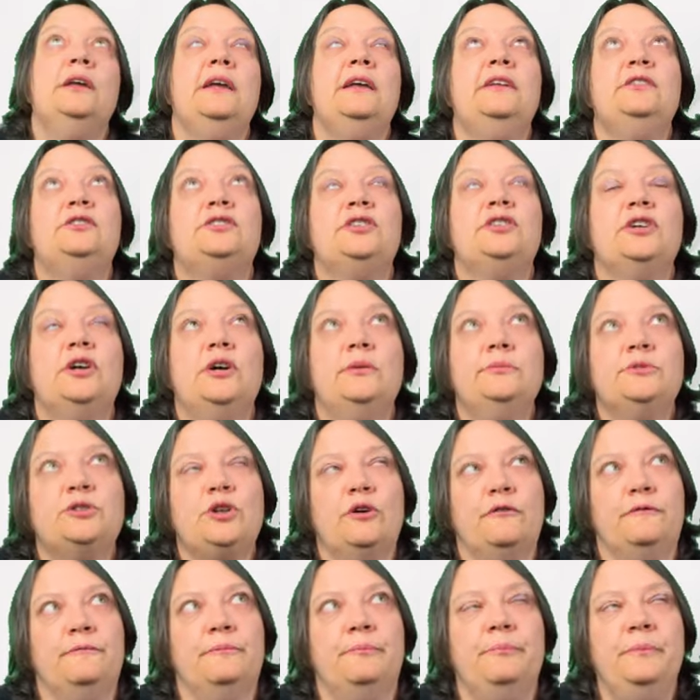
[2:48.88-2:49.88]
In terms
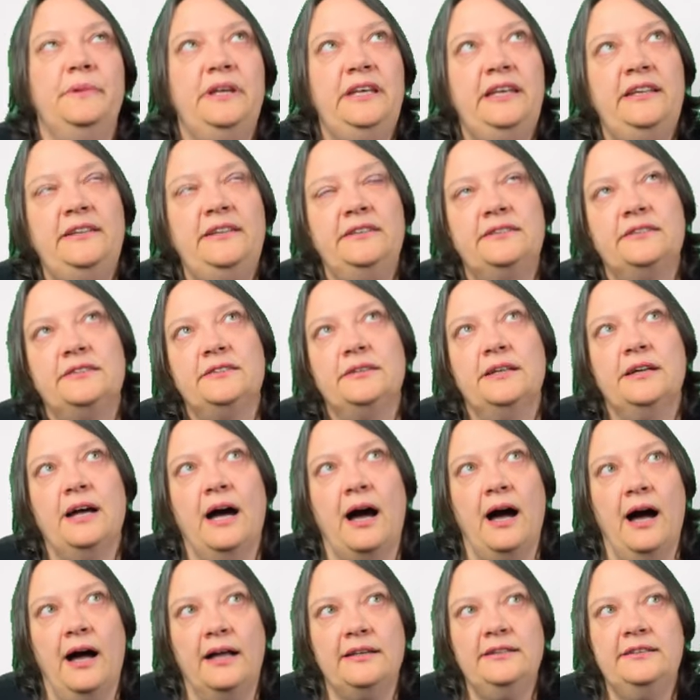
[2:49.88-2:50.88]
of meat,
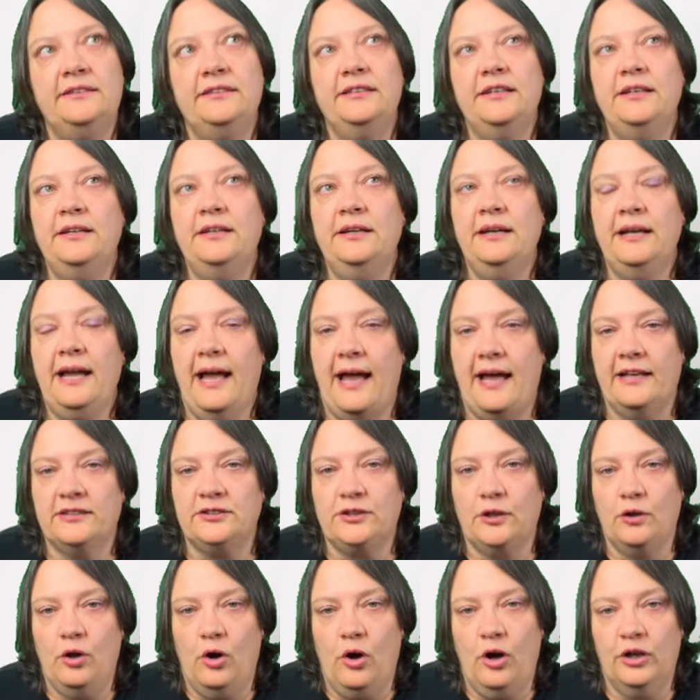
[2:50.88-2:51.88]
hunting
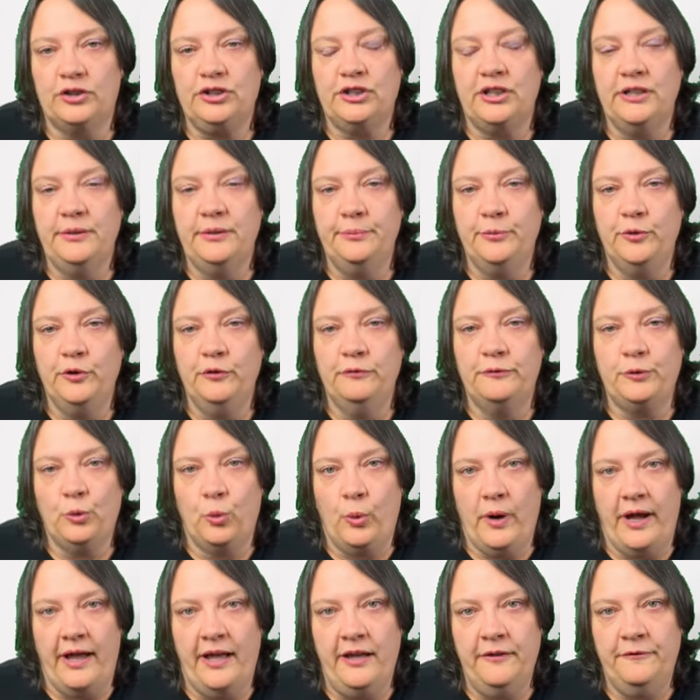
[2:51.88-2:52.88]
has largely moved
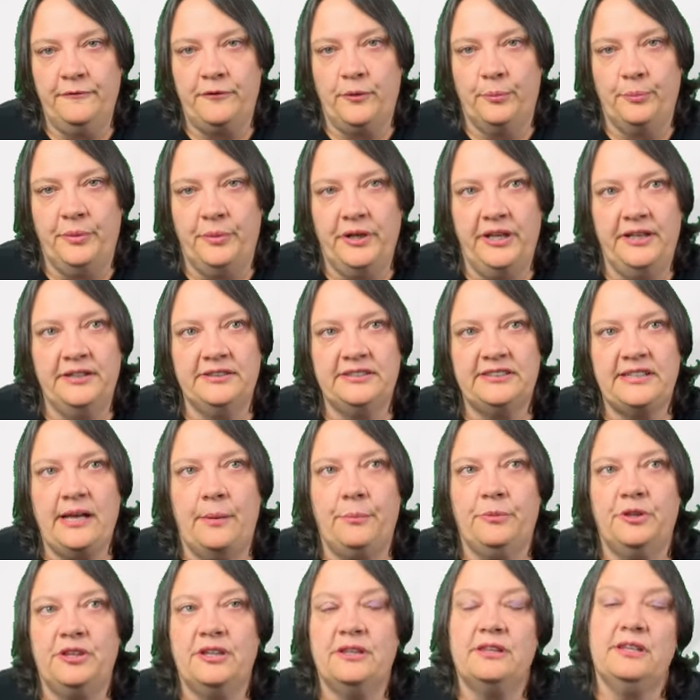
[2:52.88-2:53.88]
away from being
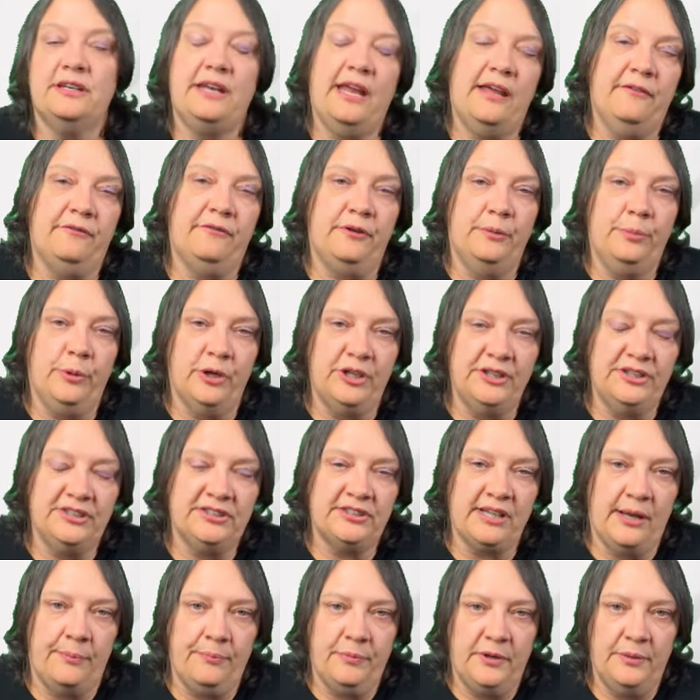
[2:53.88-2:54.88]
something that everybody
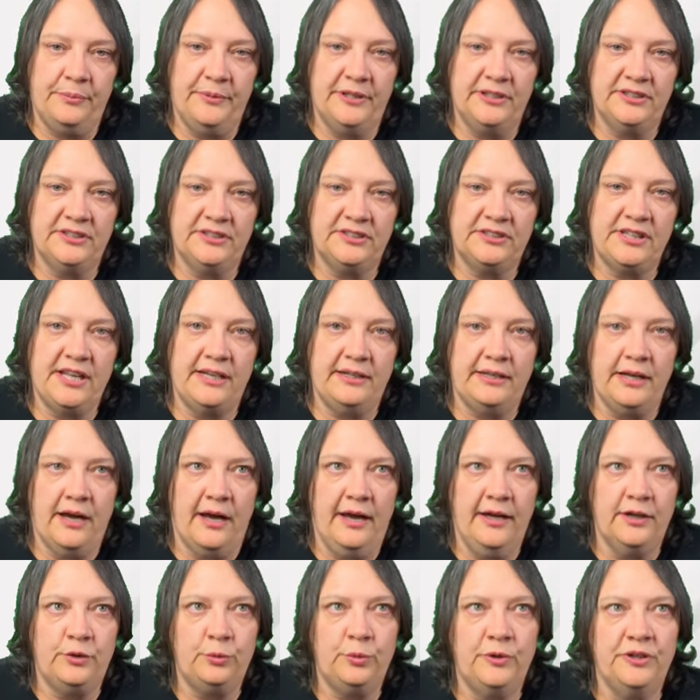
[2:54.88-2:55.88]
supplements their
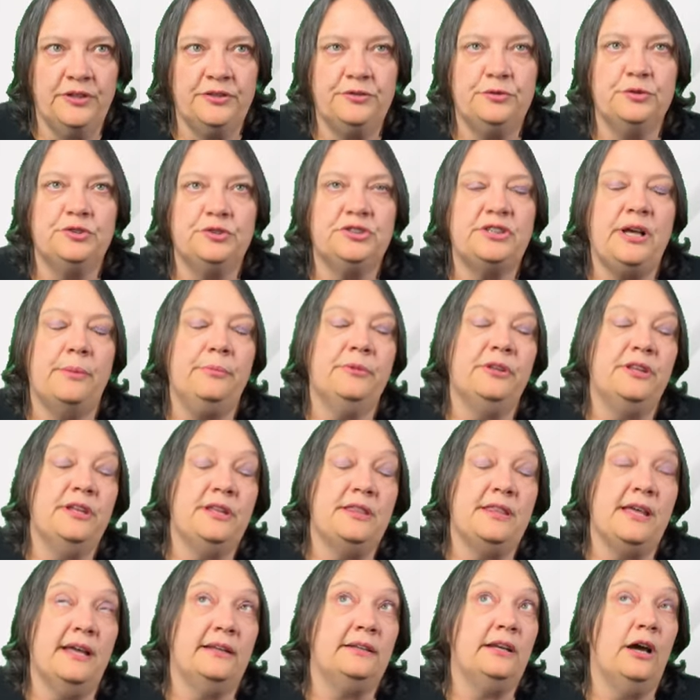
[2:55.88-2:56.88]
diet with to
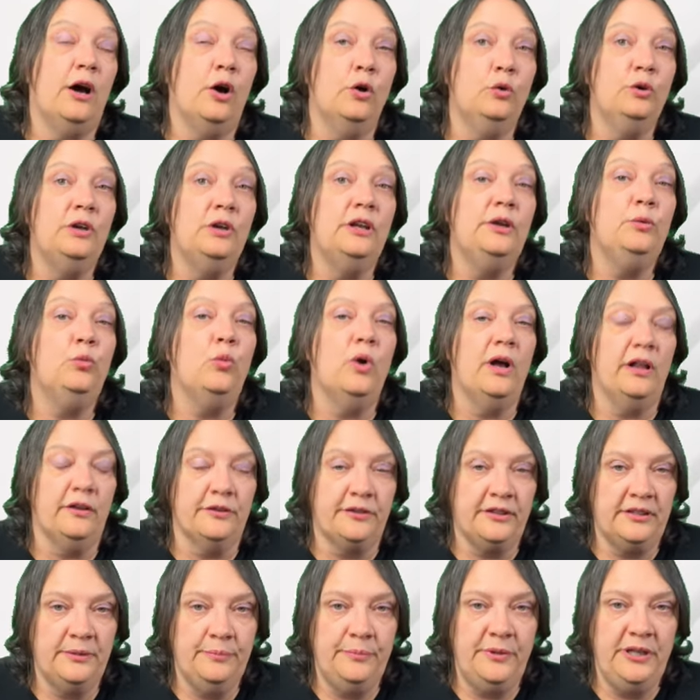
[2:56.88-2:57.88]
something that only
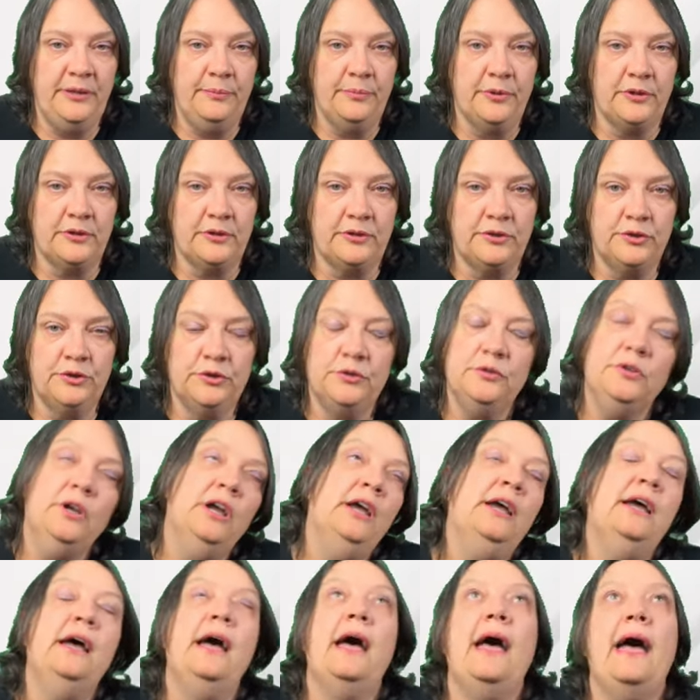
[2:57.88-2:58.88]
wealthy people do,
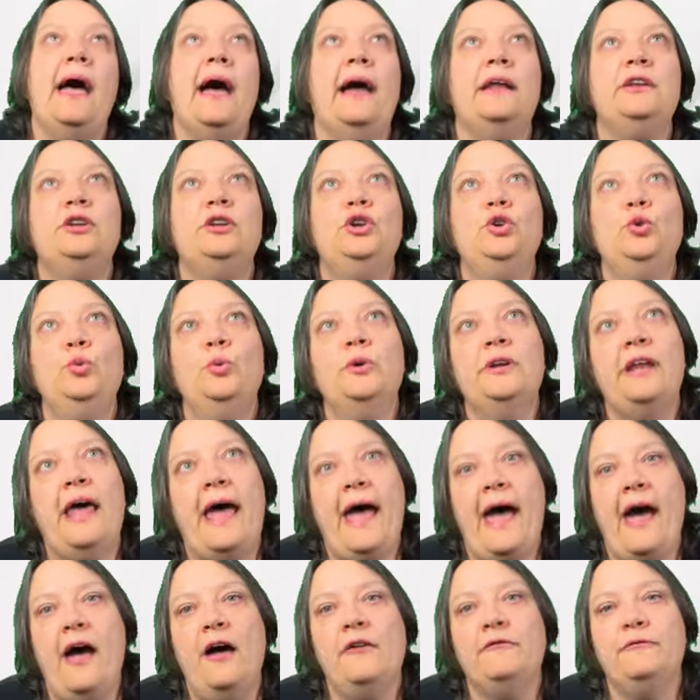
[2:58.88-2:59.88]
and you would
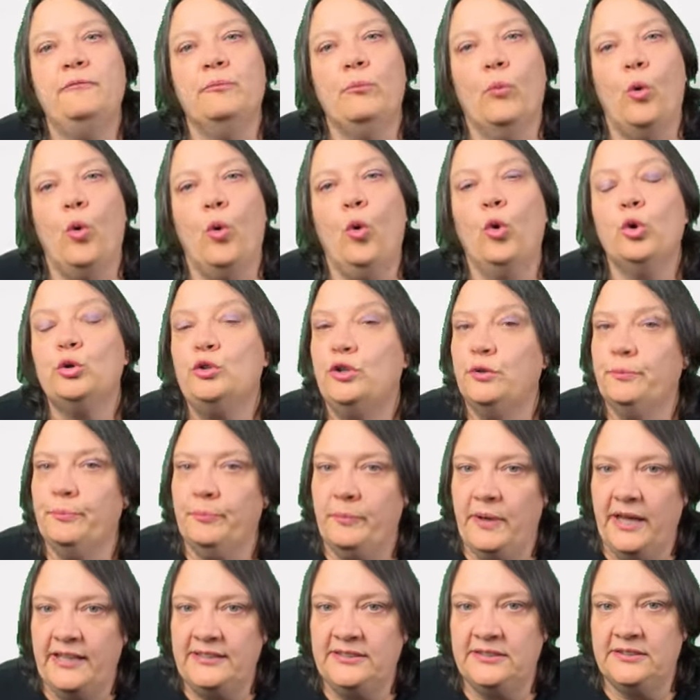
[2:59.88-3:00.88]
have more
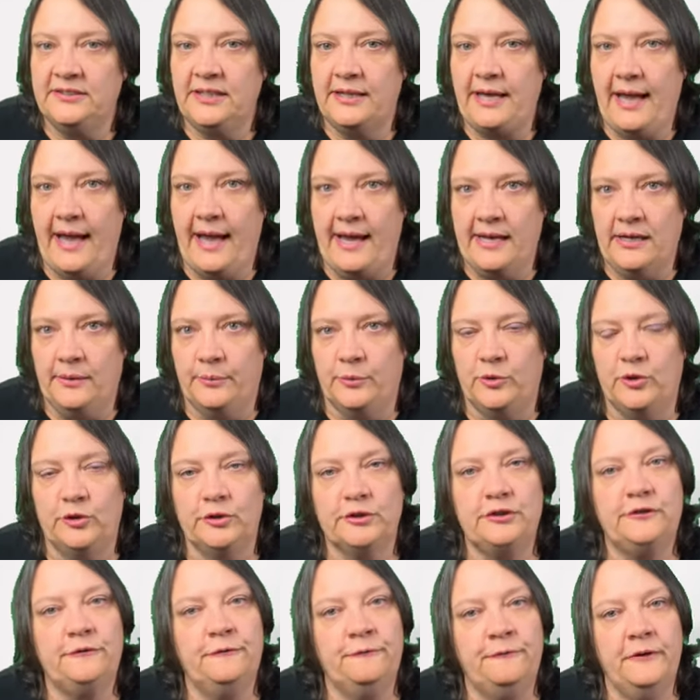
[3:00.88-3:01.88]
domestic
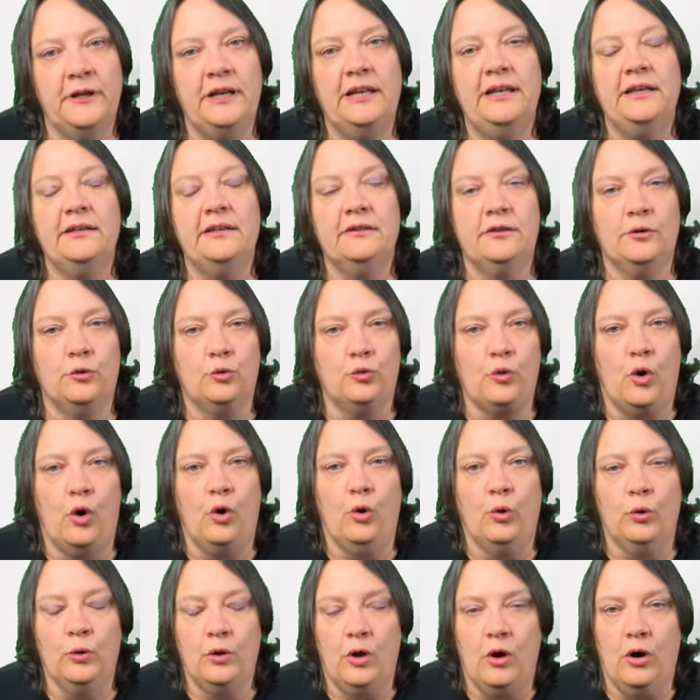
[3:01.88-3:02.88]
animals filling the
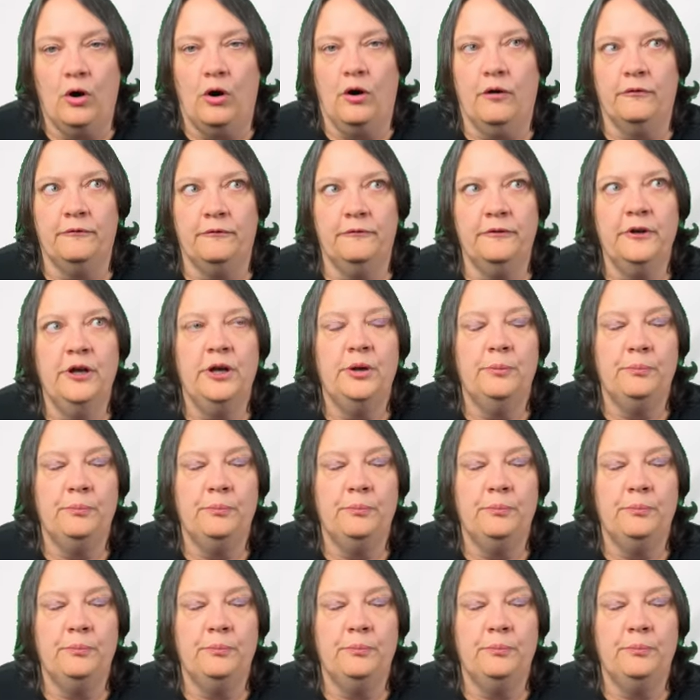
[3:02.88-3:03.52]
role of